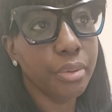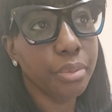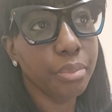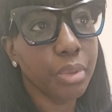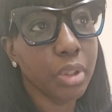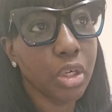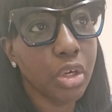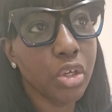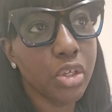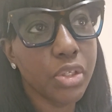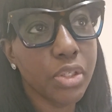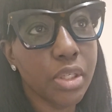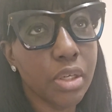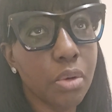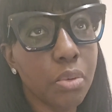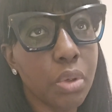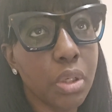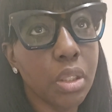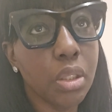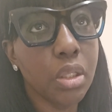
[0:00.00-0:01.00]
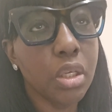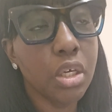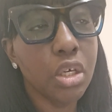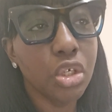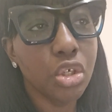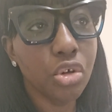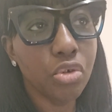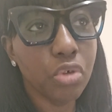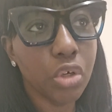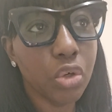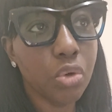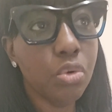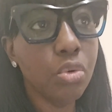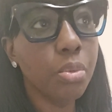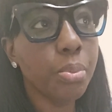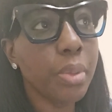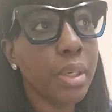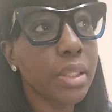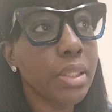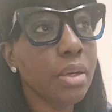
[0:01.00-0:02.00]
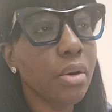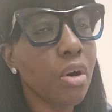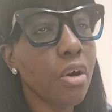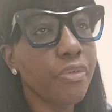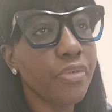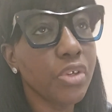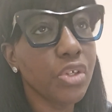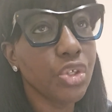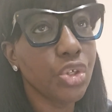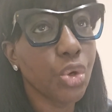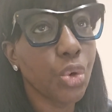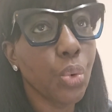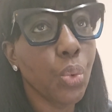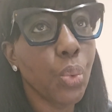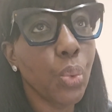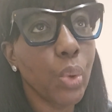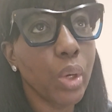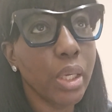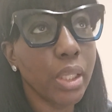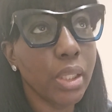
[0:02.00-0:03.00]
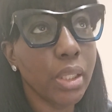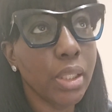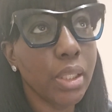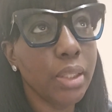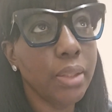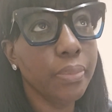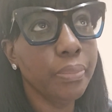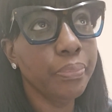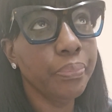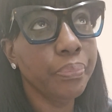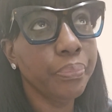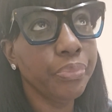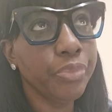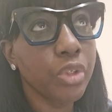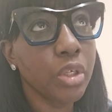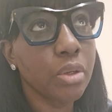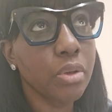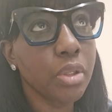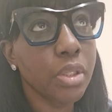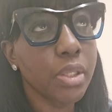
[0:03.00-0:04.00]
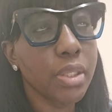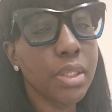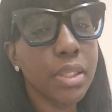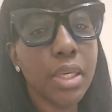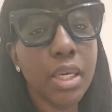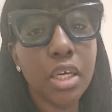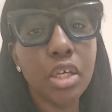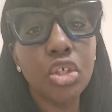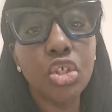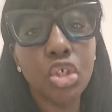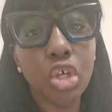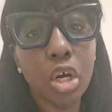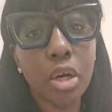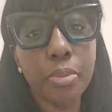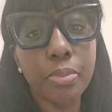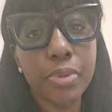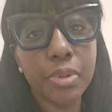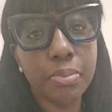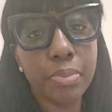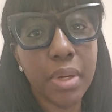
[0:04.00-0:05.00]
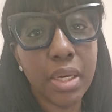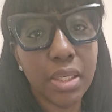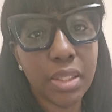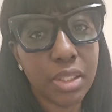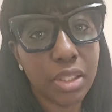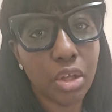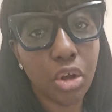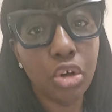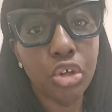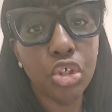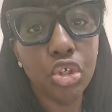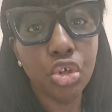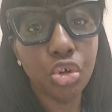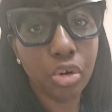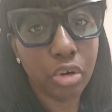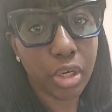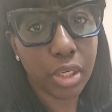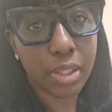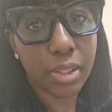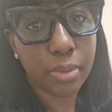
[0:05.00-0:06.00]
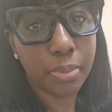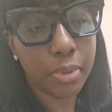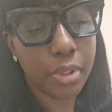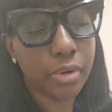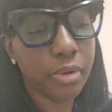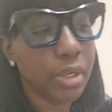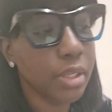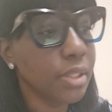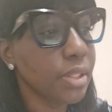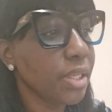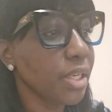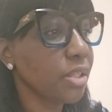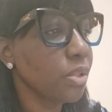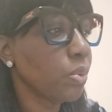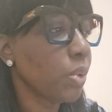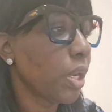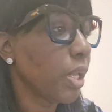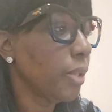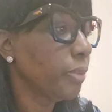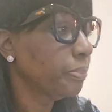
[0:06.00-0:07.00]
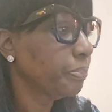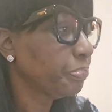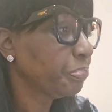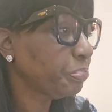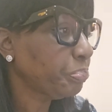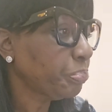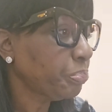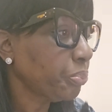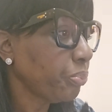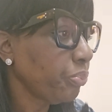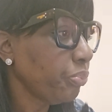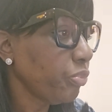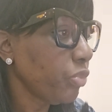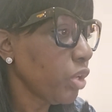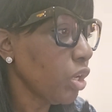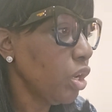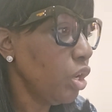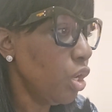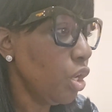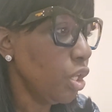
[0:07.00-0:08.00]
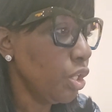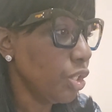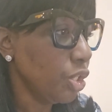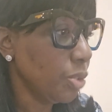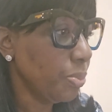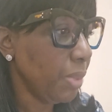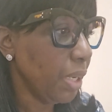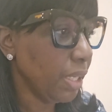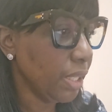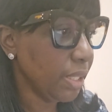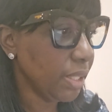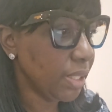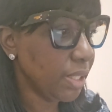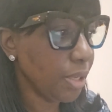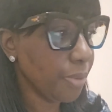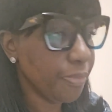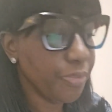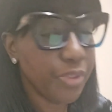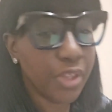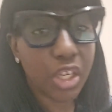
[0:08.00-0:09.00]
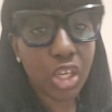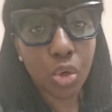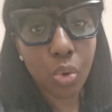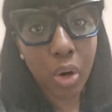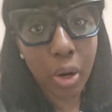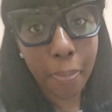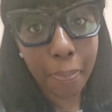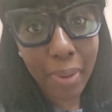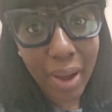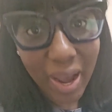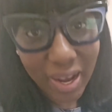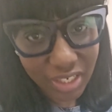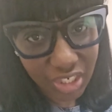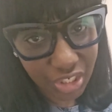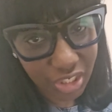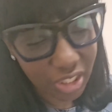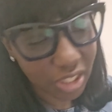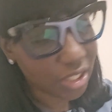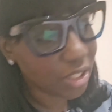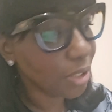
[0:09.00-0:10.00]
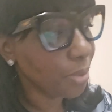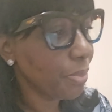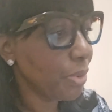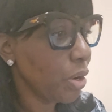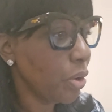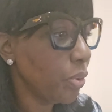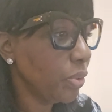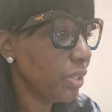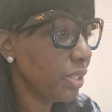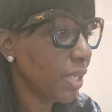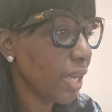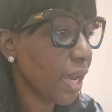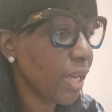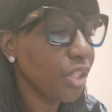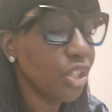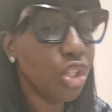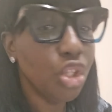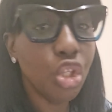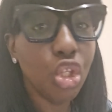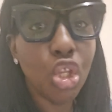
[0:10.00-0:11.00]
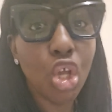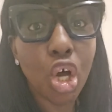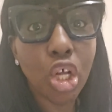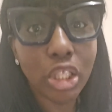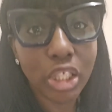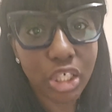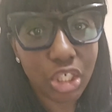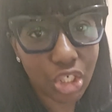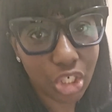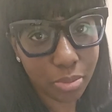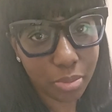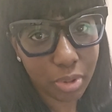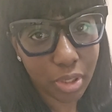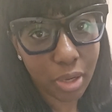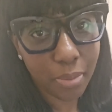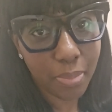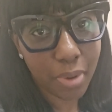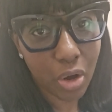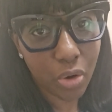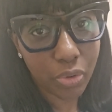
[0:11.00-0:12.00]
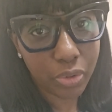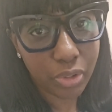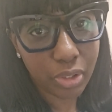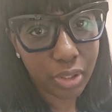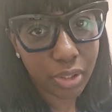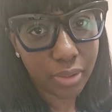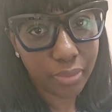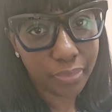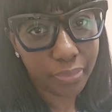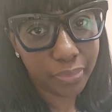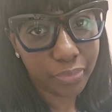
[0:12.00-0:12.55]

because your recruitment officer will seek jobs based on your experience as well. So make it something you are passionate about and knowledgeable about.